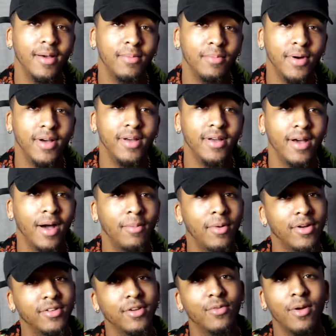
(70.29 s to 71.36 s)
But I'm
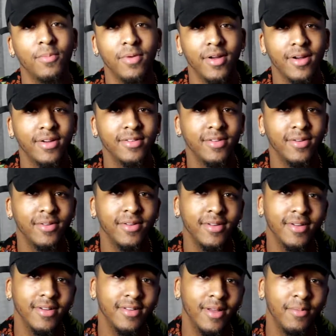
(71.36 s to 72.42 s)
also repping Arizona
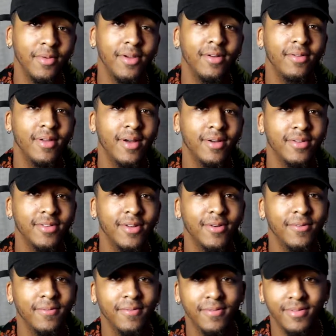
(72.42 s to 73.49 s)
because I'm here now,
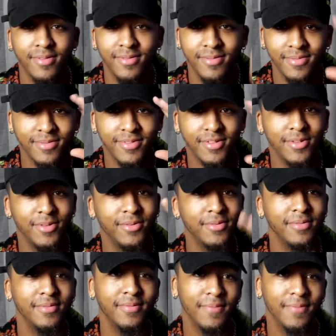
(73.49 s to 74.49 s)
so salute.